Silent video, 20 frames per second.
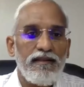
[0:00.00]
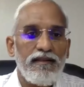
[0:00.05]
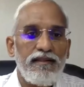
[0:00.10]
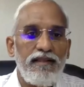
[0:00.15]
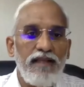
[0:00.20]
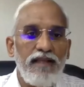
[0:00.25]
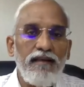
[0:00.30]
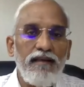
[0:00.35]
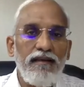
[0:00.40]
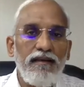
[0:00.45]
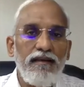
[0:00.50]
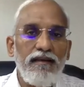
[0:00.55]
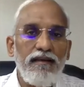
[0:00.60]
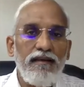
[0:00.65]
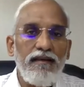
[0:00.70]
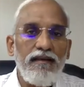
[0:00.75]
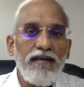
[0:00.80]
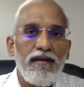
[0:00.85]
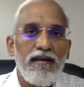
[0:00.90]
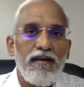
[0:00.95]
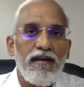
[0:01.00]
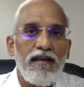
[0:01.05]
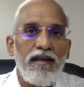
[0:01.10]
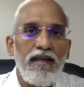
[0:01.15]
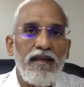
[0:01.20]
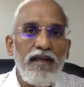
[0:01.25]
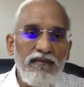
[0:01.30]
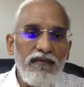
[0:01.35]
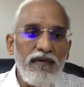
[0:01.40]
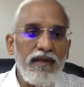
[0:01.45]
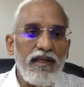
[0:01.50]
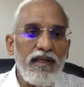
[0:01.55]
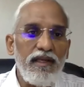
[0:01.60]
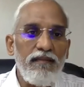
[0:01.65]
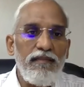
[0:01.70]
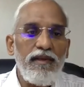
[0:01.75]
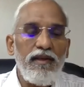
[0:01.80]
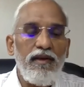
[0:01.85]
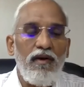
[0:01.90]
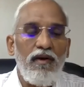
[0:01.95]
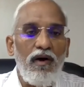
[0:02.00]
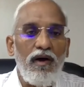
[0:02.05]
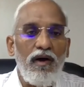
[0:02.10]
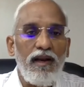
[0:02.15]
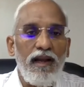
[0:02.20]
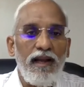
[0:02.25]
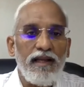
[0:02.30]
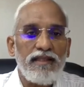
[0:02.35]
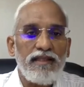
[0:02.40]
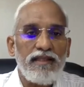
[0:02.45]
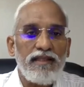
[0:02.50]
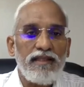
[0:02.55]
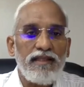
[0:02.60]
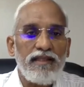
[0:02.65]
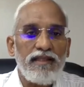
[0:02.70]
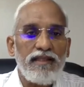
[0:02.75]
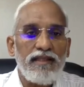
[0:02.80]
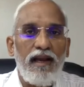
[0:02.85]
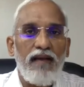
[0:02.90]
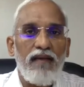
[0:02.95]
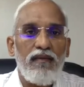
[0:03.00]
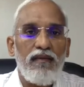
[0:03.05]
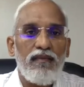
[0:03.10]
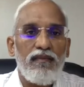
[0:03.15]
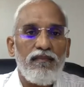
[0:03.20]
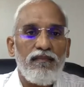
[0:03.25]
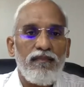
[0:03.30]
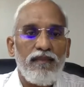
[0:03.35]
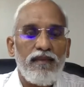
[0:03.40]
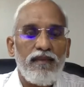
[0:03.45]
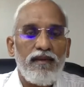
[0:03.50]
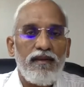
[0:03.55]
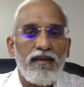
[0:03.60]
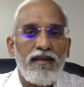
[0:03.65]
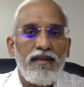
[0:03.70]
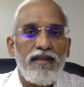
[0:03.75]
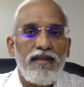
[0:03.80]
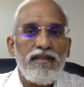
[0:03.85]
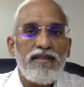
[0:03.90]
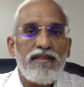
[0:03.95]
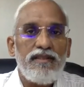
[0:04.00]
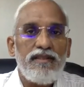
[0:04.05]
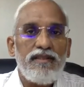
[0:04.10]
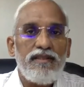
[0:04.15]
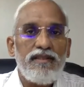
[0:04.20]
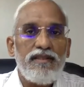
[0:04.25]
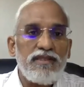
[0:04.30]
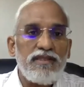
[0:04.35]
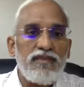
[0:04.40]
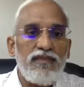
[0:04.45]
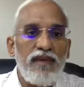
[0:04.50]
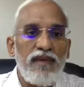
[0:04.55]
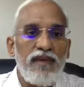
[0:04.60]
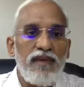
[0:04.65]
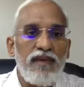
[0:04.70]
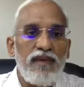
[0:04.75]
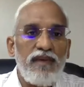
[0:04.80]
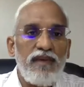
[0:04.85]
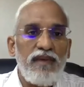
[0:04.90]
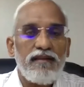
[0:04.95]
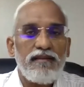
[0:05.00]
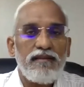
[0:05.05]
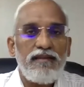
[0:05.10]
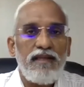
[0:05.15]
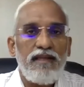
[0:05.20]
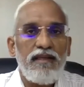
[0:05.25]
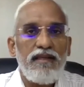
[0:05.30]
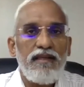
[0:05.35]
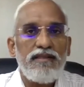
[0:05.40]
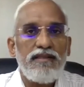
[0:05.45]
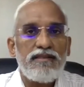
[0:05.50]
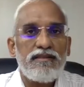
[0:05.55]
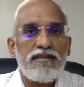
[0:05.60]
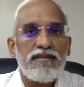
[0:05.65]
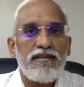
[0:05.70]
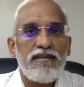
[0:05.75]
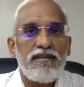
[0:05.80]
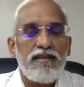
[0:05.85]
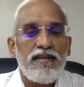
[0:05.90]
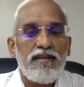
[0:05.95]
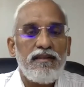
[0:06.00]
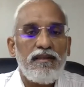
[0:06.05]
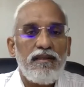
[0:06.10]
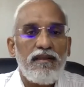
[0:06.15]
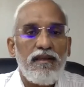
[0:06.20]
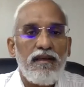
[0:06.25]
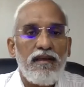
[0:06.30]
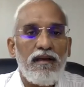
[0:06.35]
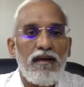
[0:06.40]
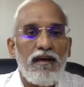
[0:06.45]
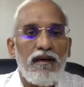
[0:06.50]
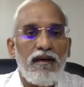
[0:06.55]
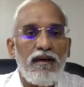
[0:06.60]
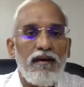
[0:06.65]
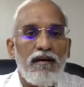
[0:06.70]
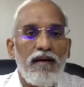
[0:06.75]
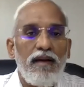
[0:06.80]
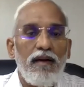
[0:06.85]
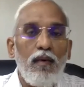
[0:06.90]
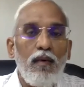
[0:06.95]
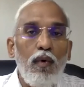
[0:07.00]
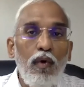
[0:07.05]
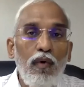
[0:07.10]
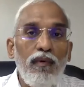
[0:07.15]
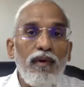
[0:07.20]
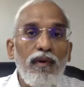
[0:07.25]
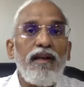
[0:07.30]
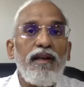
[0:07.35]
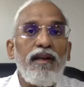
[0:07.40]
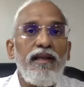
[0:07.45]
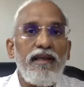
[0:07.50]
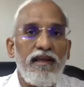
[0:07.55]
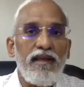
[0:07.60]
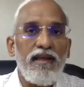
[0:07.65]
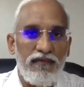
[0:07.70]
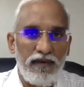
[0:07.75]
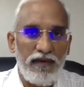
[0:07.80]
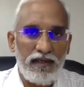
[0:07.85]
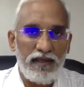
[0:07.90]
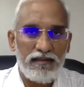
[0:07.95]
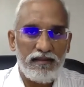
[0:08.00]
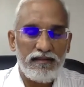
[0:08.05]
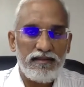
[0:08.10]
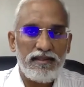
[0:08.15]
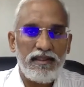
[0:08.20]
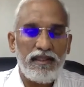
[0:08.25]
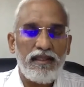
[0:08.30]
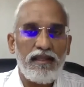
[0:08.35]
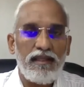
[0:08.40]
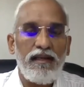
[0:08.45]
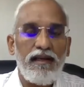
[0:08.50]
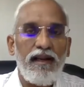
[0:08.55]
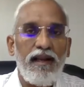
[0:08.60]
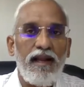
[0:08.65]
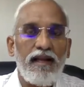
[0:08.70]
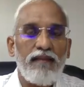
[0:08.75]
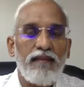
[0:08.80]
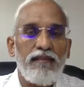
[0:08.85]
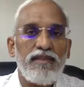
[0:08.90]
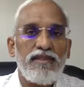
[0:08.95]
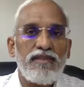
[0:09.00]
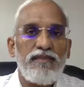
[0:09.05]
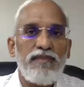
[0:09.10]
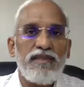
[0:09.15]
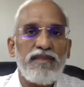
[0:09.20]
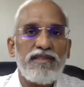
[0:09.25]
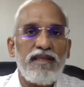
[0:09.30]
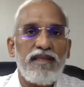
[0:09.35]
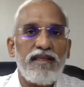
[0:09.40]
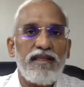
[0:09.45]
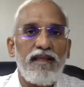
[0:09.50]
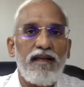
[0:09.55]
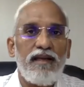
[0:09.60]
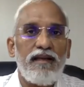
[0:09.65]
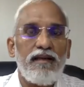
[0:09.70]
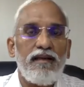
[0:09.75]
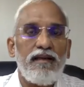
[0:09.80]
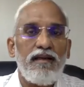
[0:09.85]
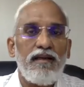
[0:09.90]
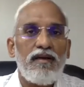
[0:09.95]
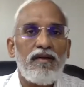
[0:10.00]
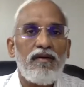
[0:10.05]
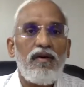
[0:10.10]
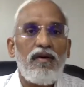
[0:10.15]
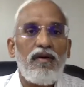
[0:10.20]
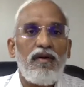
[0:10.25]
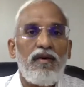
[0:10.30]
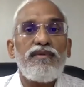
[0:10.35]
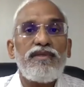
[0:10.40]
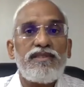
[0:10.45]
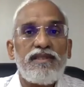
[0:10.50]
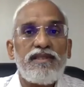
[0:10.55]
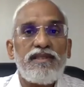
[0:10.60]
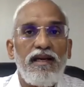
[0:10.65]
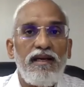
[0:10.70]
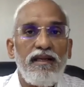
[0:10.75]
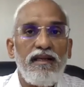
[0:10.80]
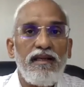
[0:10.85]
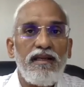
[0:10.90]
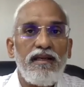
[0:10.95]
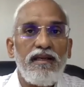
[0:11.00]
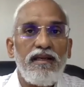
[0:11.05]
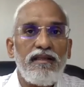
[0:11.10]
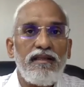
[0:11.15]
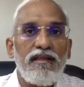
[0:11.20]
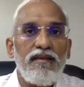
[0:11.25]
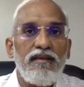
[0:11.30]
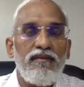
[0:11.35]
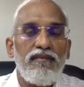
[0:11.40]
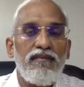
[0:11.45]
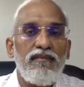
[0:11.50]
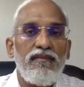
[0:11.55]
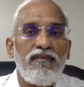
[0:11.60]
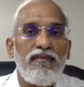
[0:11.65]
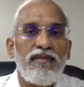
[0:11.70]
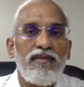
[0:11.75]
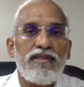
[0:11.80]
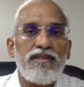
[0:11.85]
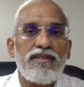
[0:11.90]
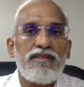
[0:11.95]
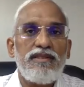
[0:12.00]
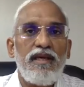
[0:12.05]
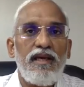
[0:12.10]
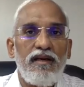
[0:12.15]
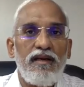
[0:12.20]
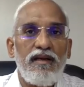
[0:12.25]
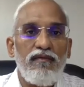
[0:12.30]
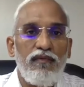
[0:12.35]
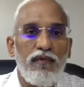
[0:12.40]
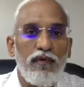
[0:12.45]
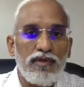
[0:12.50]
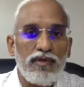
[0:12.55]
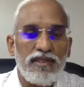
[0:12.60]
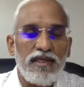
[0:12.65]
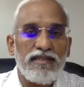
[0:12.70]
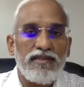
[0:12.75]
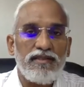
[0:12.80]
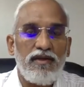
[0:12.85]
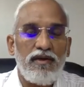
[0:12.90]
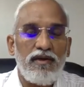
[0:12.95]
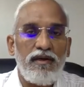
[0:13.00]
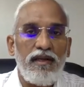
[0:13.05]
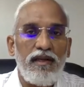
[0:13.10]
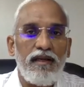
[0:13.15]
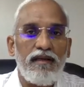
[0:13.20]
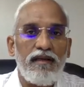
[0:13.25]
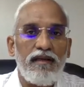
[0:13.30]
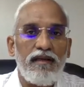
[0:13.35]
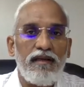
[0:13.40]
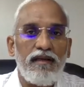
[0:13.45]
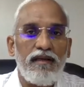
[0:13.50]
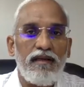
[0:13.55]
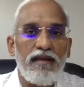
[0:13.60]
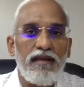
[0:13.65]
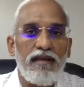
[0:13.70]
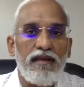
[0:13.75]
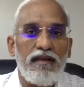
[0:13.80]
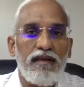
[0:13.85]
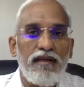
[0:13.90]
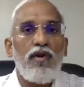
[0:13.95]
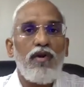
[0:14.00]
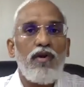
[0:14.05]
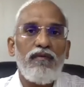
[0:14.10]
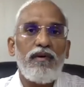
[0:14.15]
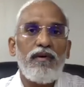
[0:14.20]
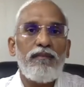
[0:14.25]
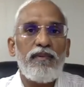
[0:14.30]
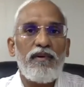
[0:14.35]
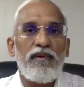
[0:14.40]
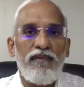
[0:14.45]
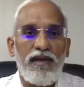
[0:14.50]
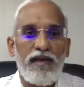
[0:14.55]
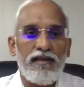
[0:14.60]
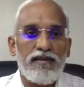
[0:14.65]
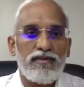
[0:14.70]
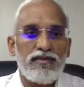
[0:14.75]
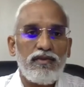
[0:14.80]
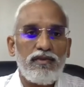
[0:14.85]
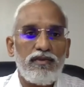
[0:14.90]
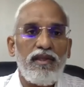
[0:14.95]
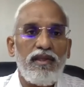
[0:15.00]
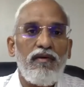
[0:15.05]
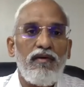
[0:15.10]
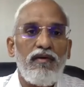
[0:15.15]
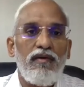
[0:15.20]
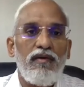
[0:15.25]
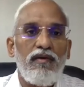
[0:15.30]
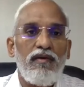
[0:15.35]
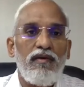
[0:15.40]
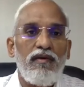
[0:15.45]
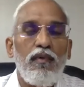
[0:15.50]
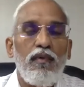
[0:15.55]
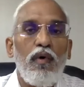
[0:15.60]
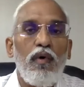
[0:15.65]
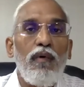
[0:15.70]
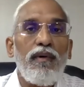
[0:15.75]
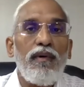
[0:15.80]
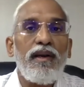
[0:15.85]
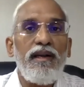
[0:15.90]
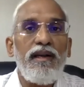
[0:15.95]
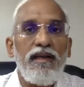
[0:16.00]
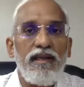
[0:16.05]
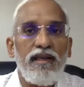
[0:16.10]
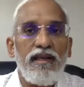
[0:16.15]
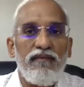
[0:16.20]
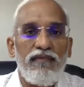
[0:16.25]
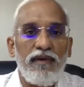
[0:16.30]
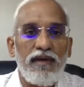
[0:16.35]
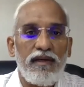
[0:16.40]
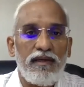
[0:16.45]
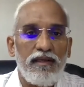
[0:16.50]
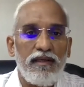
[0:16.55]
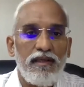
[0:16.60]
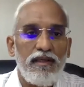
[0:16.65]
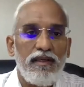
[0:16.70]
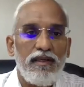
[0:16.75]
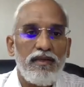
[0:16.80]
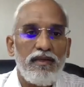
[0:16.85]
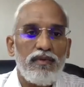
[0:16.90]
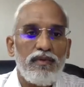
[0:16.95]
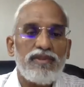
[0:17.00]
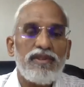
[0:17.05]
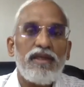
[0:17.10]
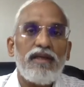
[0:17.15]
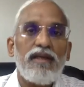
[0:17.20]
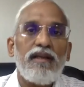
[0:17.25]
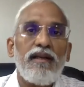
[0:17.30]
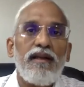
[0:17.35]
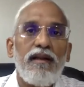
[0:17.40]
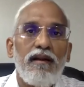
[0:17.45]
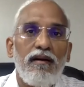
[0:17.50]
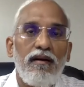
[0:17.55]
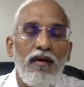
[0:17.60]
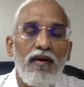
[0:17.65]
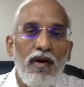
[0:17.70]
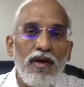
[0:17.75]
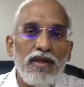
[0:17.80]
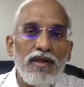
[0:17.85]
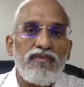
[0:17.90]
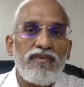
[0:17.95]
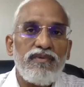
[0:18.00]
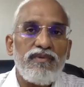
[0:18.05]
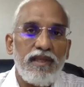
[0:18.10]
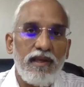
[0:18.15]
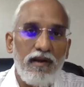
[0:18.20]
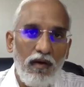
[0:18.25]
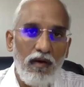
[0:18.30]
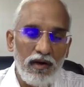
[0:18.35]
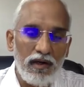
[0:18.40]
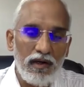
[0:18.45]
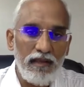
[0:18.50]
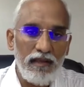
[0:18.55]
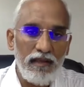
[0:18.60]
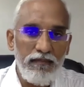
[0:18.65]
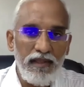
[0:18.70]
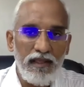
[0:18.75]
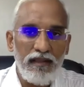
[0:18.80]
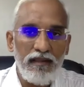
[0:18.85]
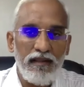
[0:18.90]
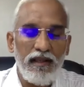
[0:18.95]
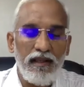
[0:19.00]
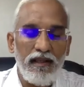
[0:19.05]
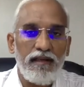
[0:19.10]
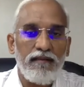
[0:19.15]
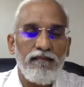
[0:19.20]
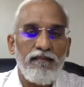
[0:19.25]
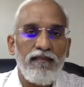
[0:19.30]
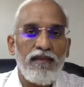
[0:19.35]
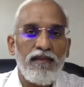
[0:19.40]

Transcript: Then invariably all acts will have instances where there is an overriding effect. Certain enactments may say that notwithstanding anything which is there in force as on date, this law will prevail. So there will be some overriding effect to certain laws which had already been there.